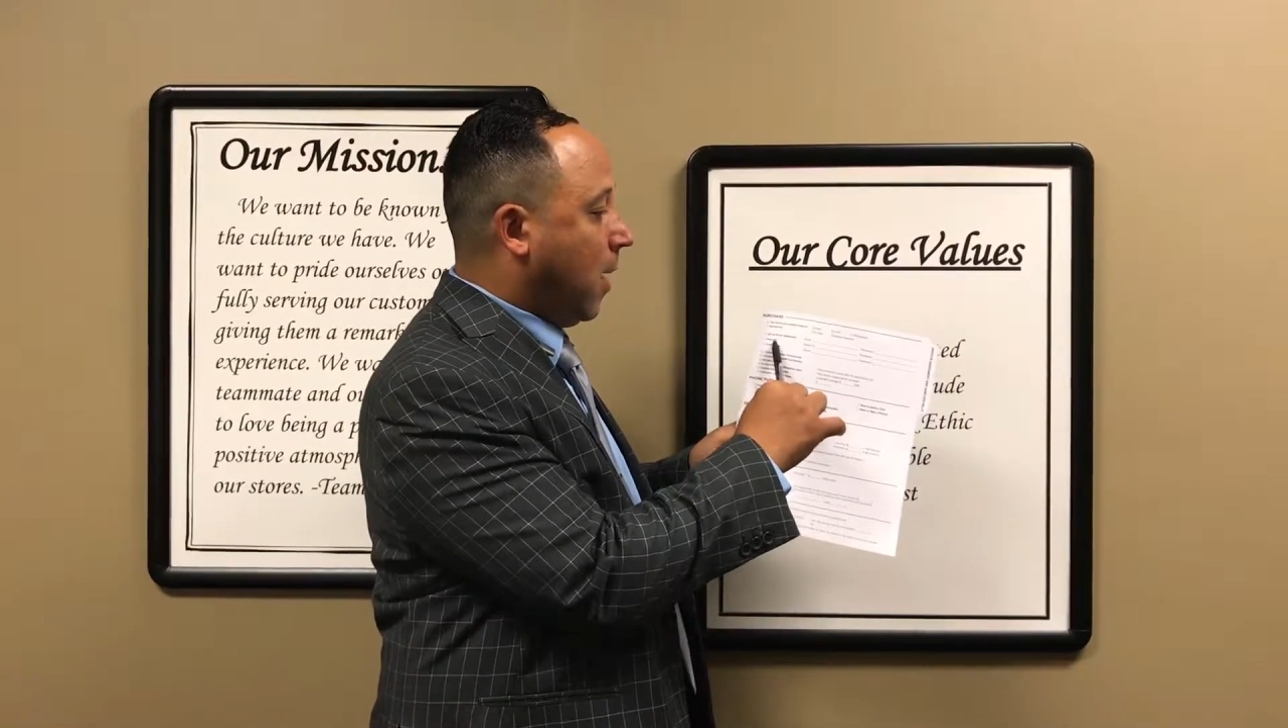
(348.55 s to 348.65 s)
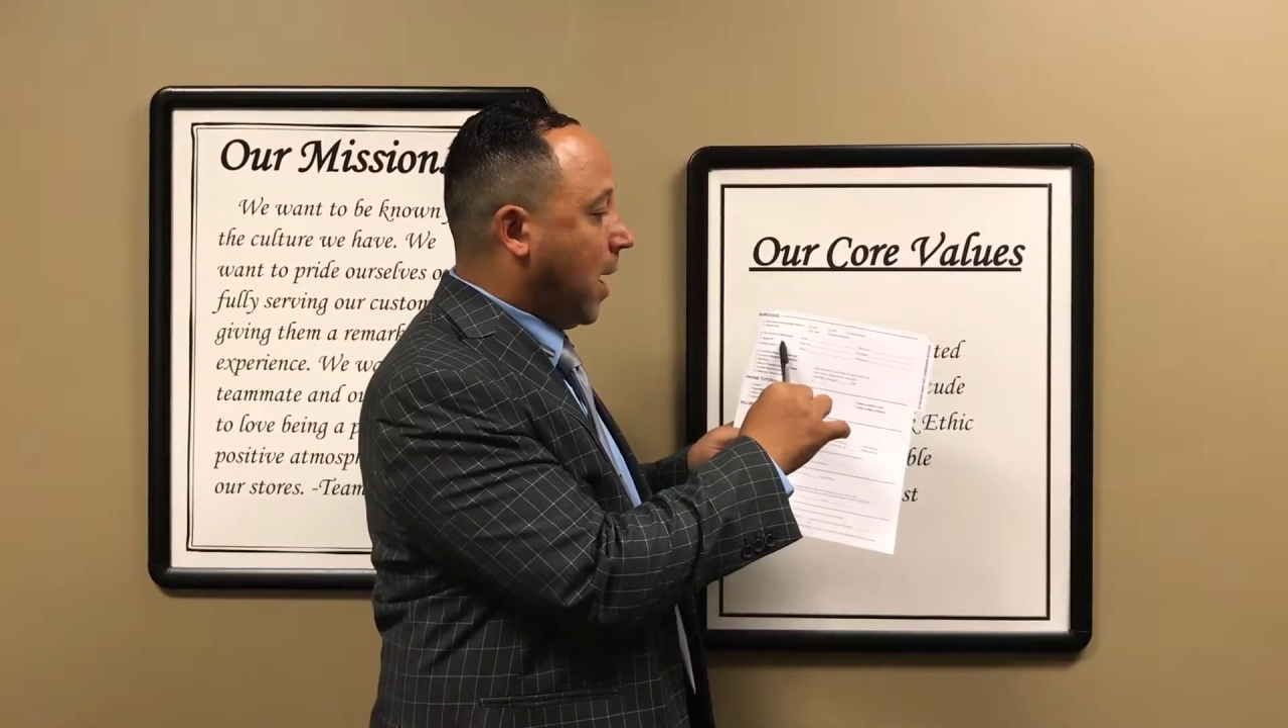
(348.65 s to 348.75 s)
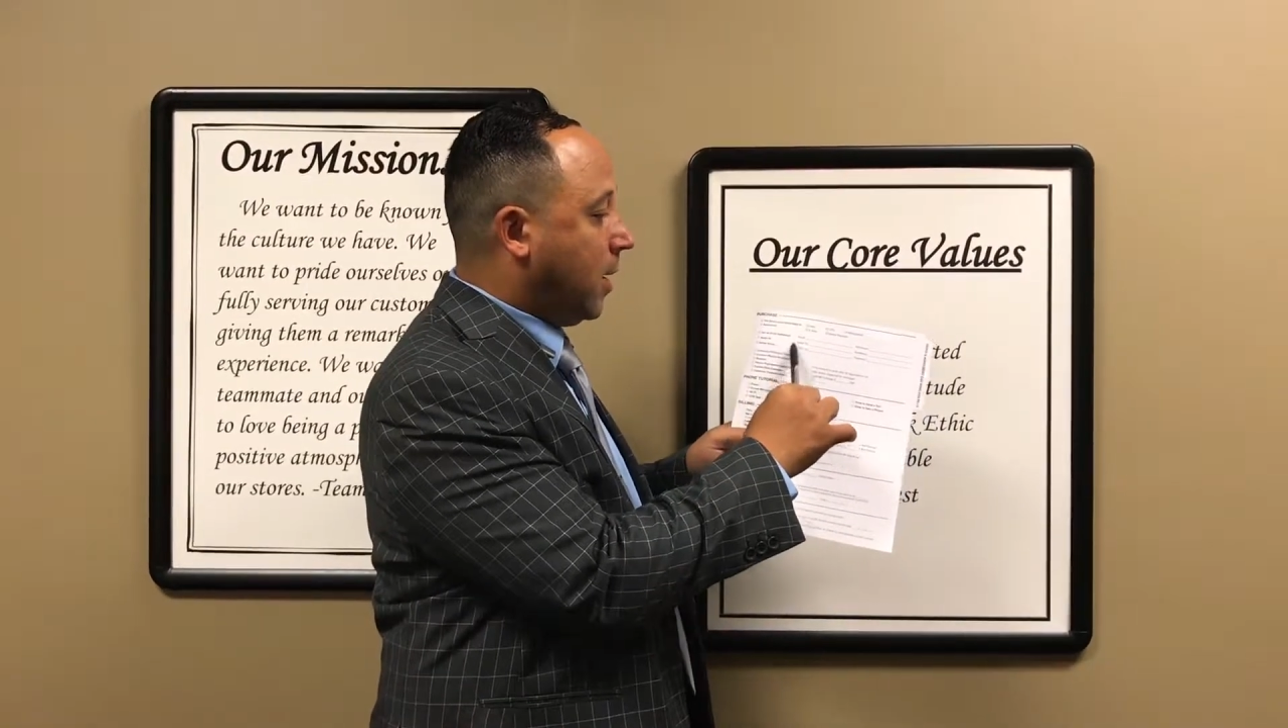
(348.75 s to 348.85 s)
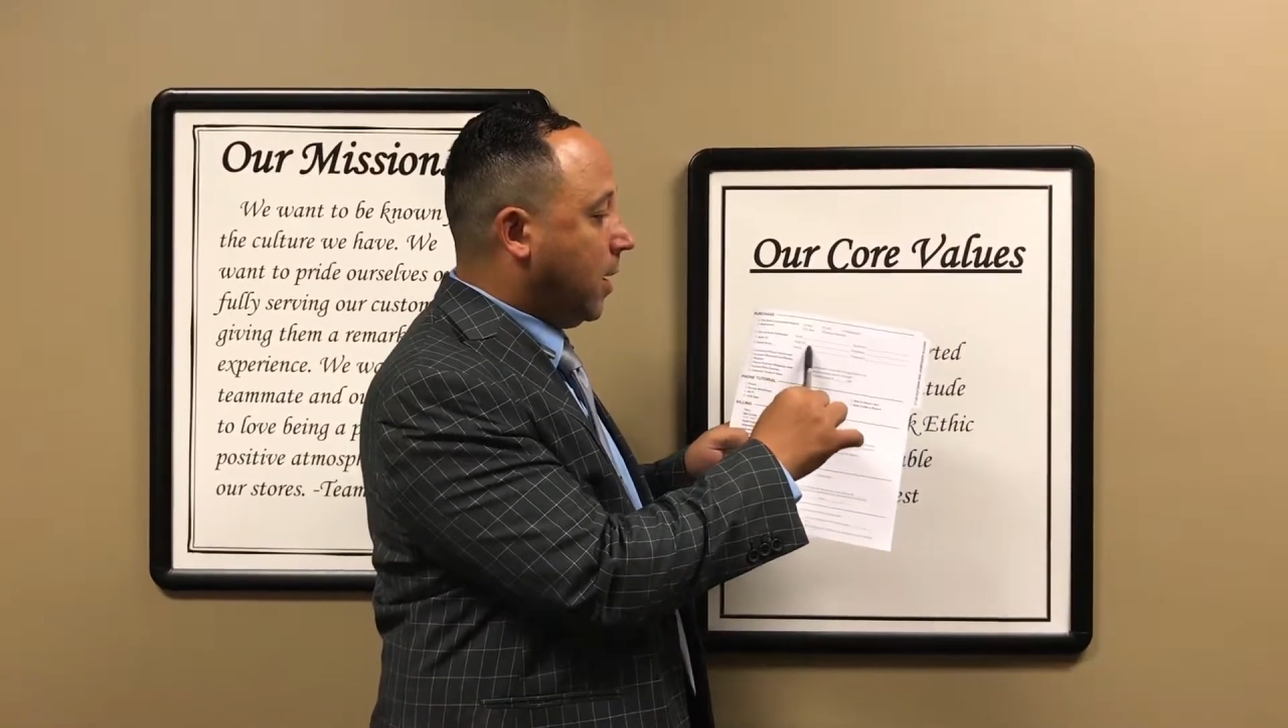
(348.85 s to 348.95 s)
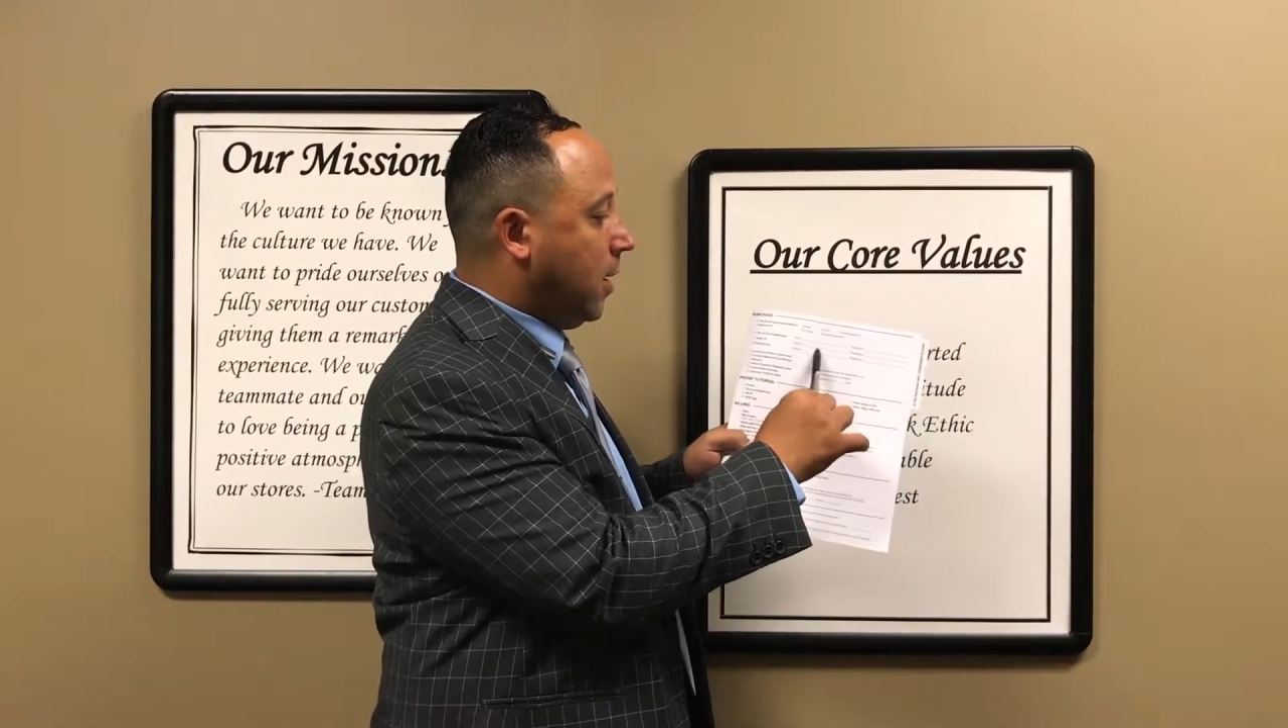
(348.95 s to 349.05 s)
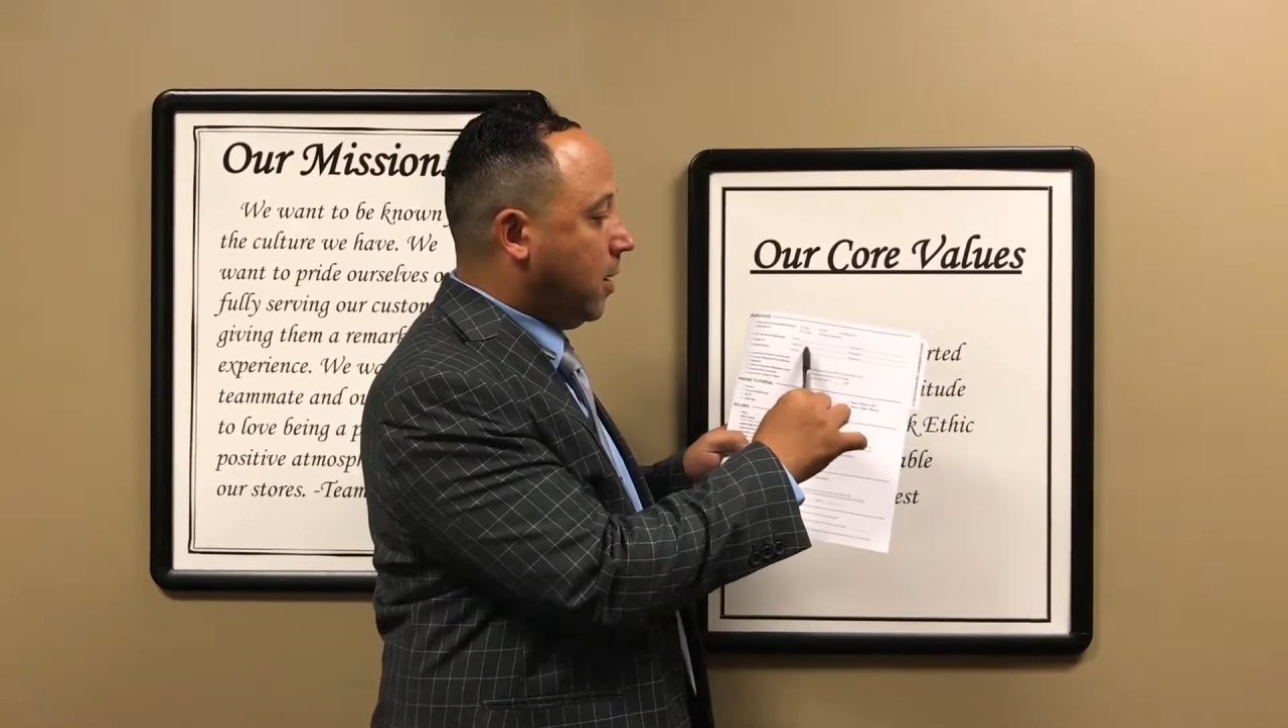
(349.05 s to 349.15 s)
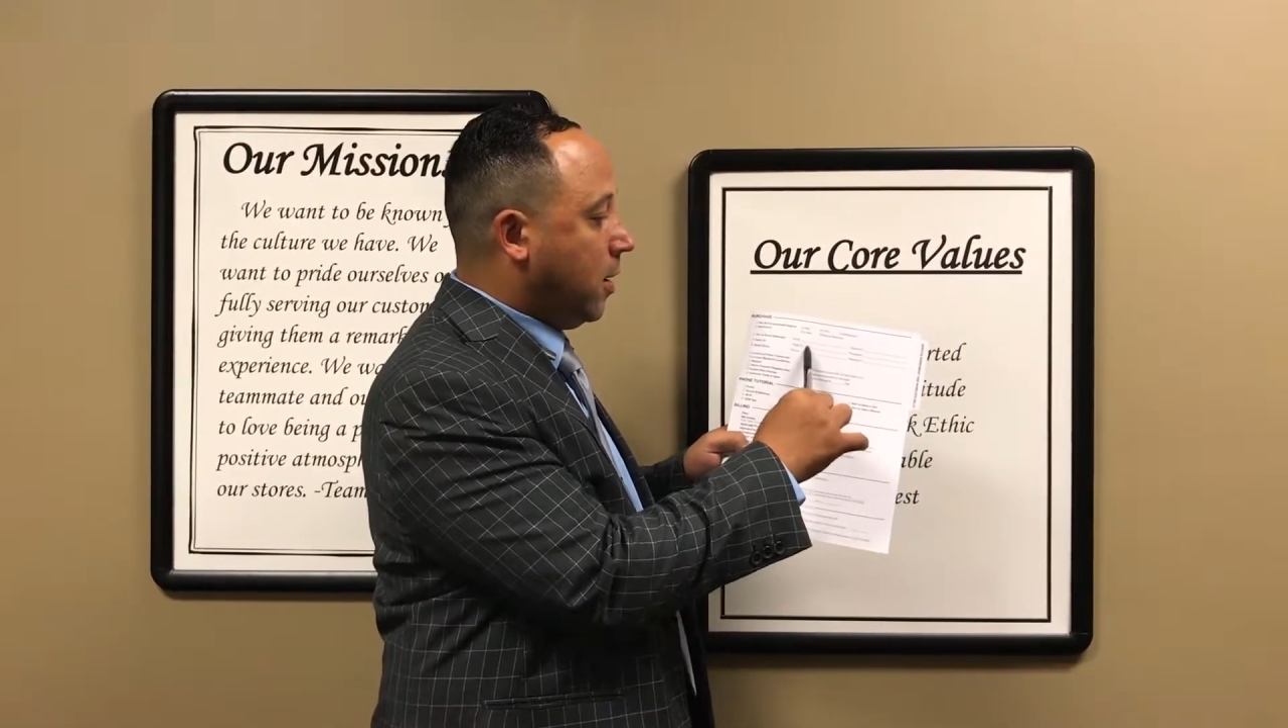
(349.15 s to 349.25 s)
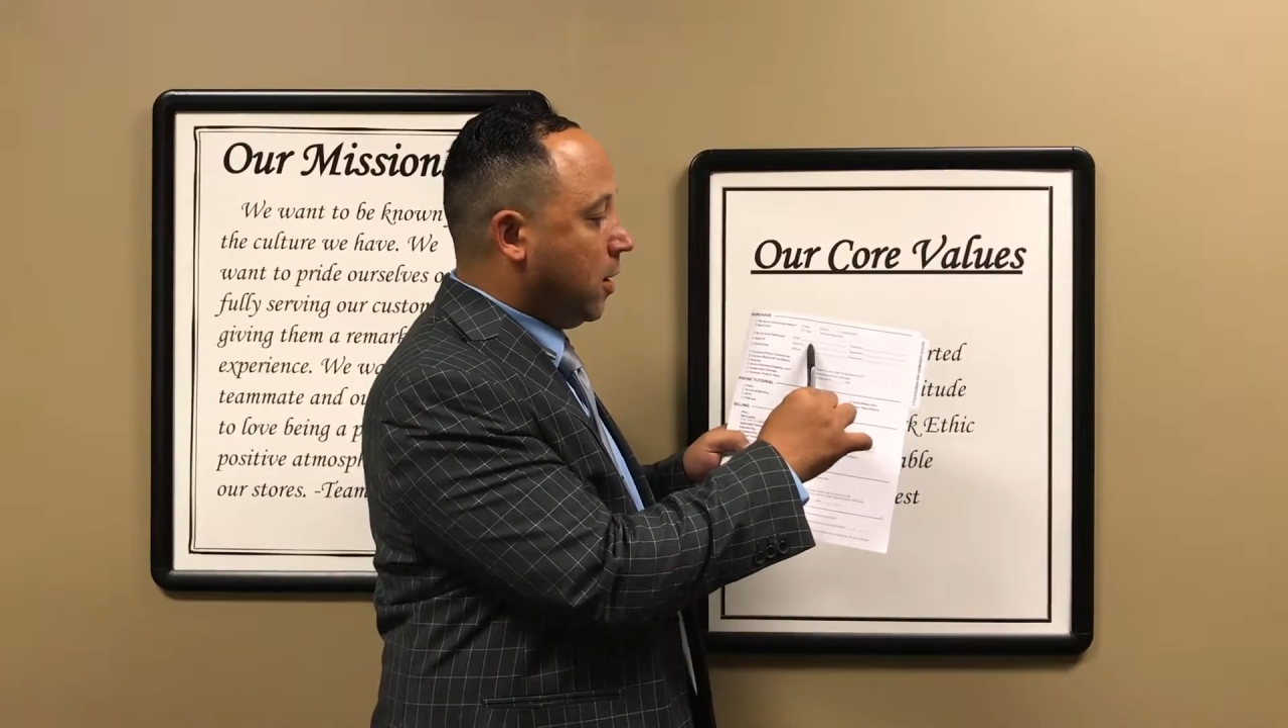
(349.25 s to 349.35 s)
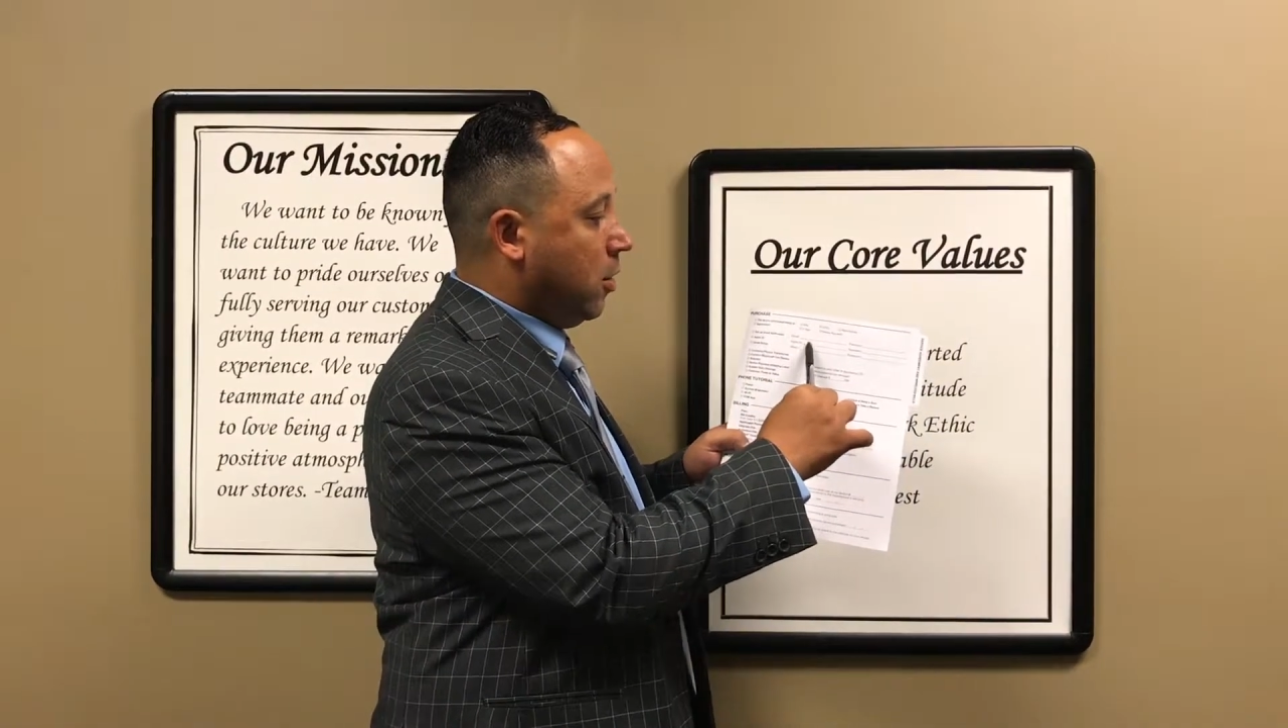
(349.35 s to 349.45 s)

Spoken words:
ID,